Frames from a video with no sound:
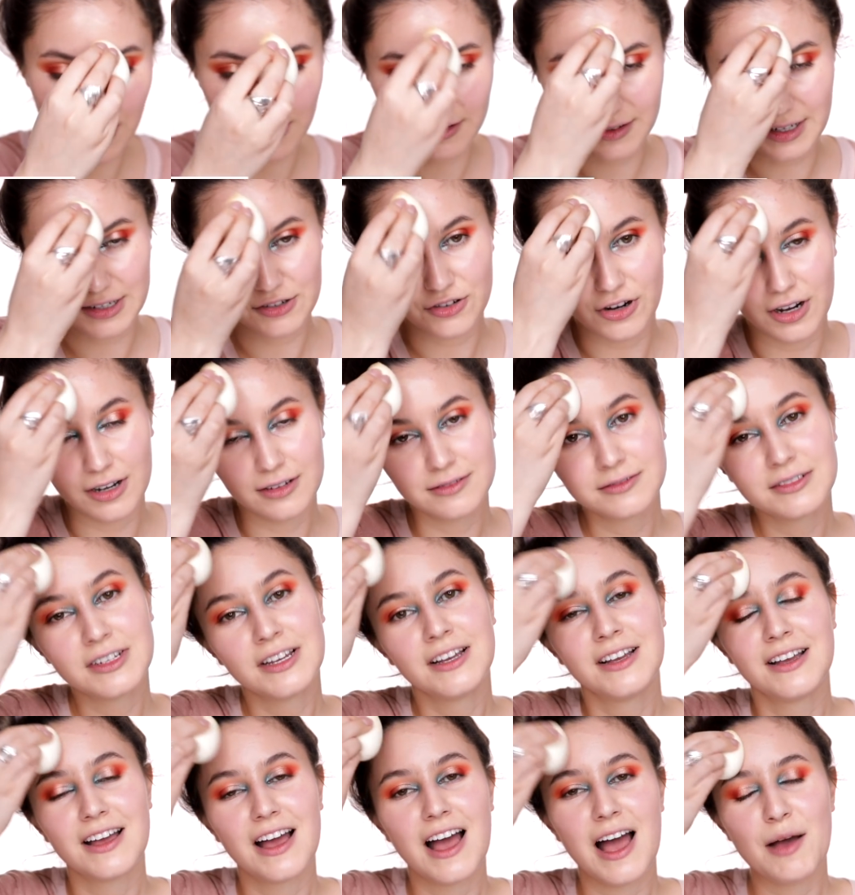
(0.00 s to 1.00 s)
etc.
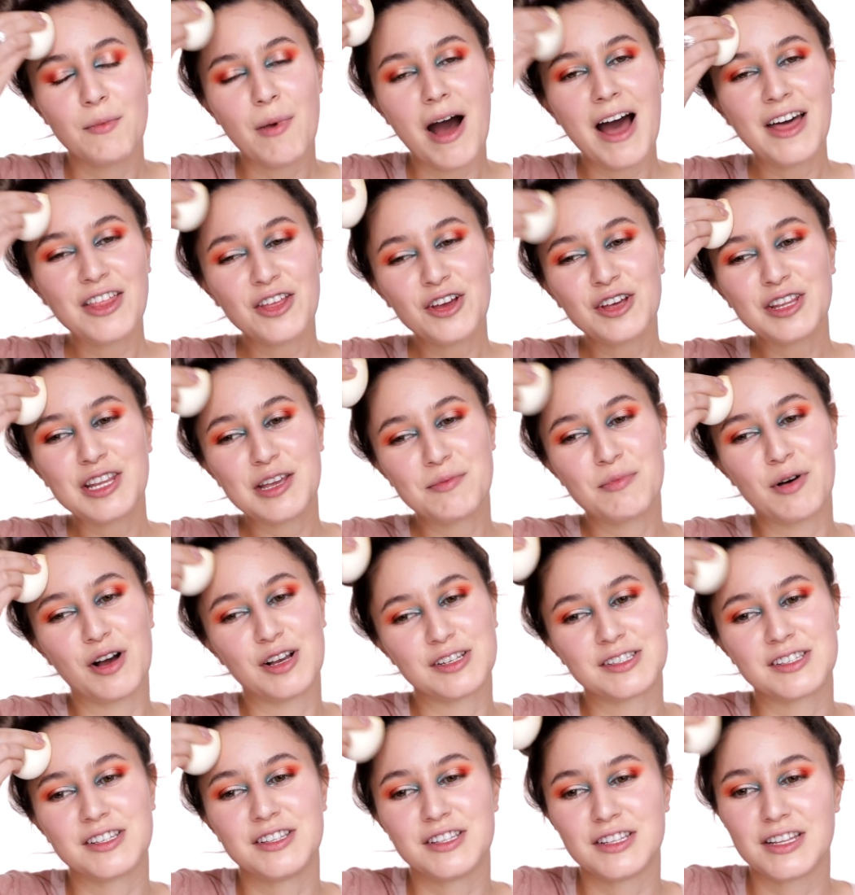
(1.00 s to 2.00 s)
Am I the only
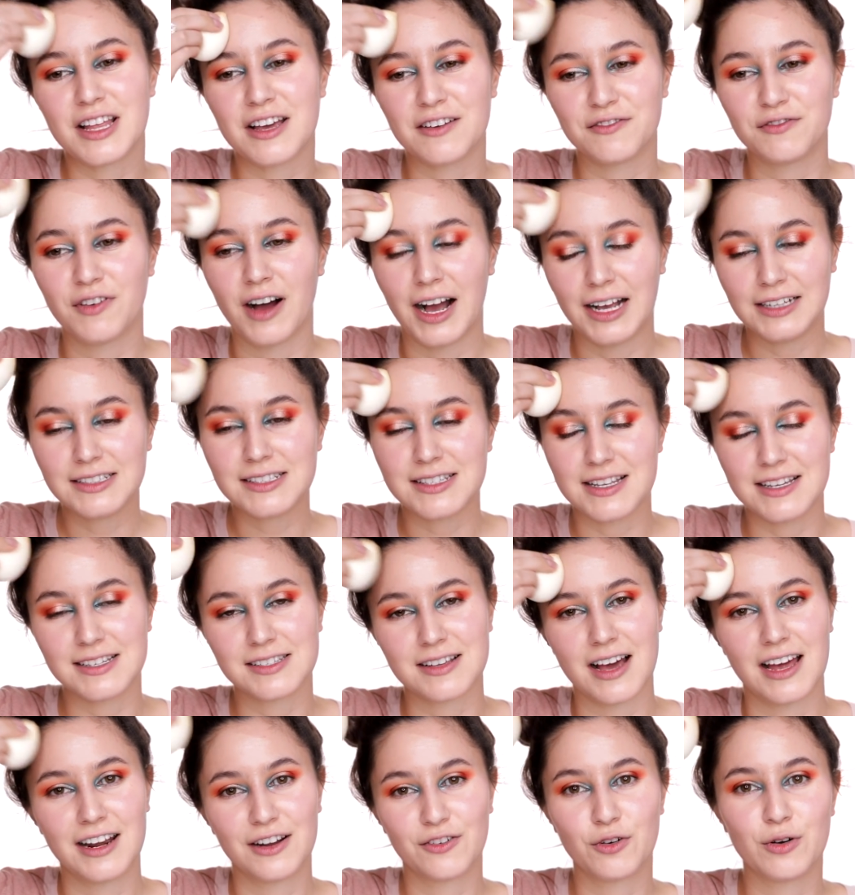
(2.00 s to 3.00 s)
person that finds these
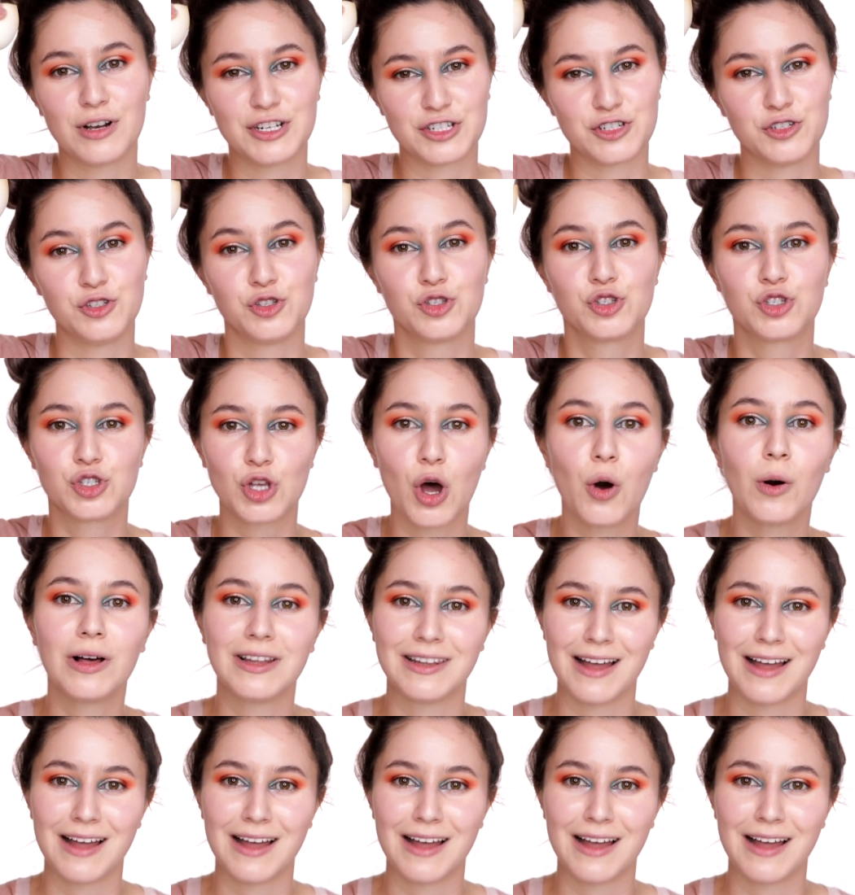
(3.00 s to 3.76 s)
kind of questions so